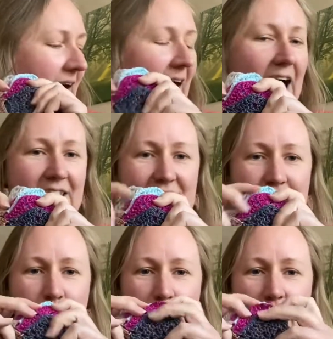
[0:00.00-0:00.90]
And
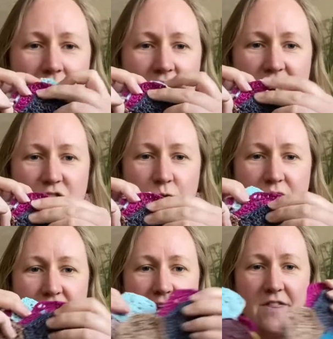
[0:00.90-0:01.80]
these will kind of get
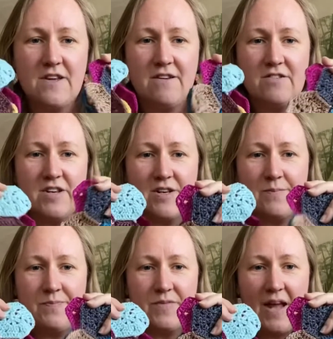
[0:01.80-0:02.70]
joined together and
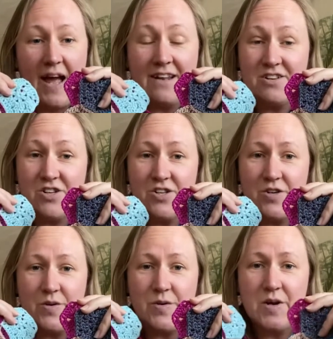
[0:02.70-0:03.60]
added
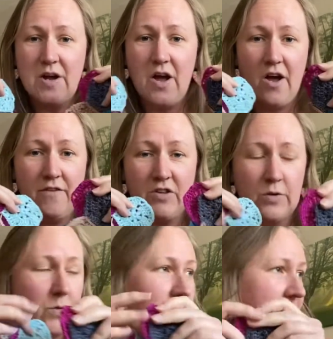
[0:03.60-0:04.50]
to over the
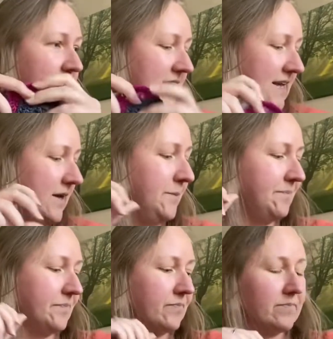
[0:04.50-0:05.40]
course of the year.
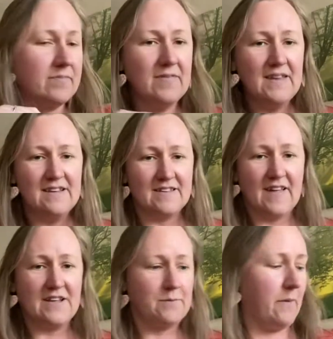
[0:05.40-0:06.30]
So
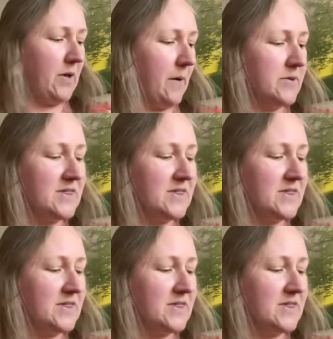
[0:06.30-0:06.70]
that's where we are with